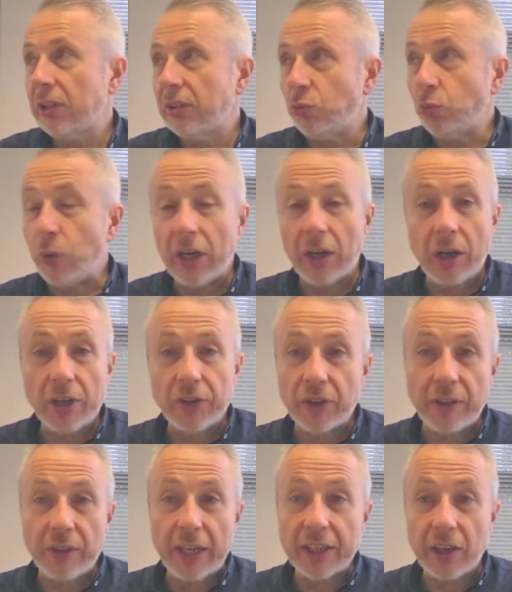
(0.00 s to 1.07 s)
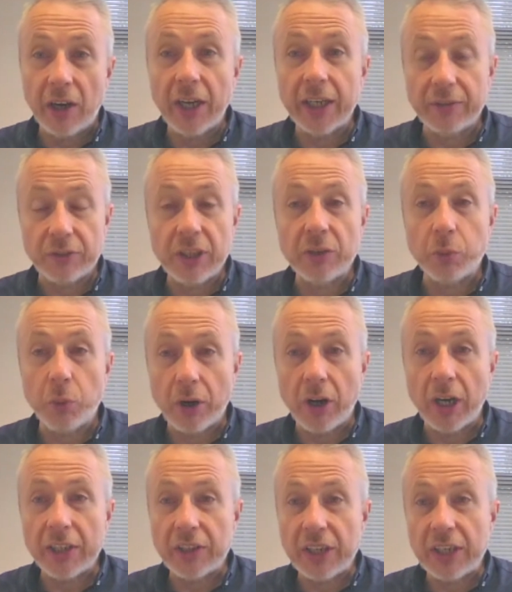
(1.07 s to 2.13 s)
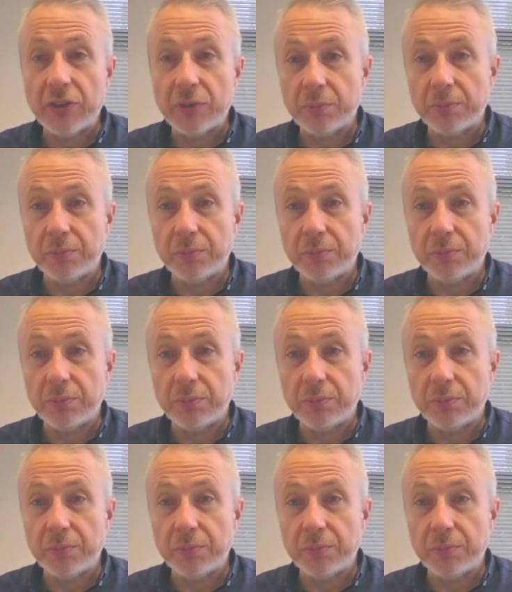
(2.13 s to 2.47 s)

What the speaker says: realized that they kind of did what I did,